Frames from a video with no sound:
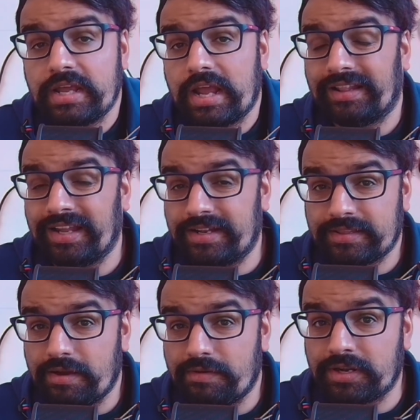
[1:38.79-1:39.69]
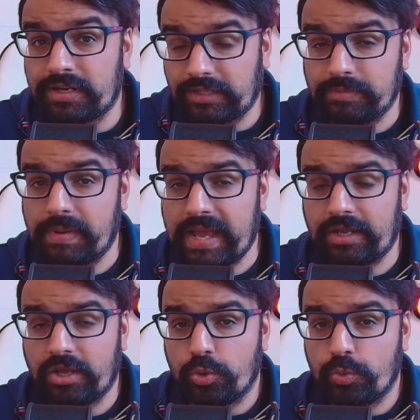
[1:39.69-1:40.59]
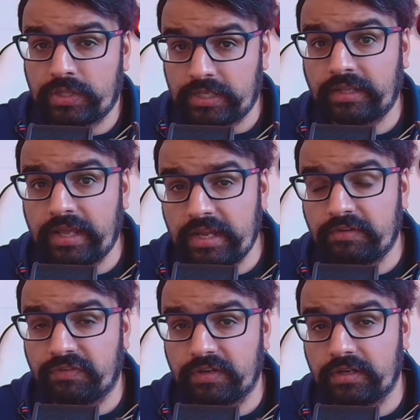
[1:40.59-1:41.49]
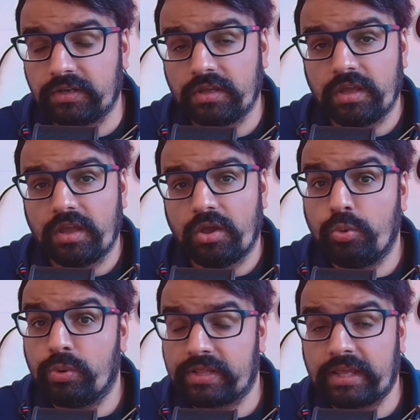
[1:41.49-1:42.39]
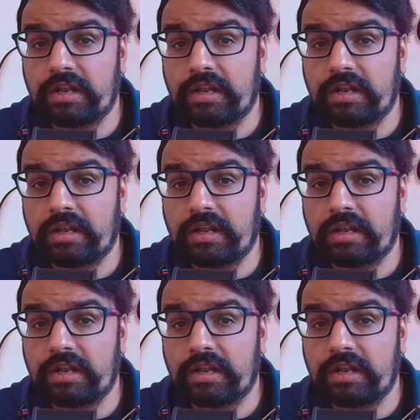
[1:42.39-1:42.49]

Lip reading: they discovered another bag with another infant who was again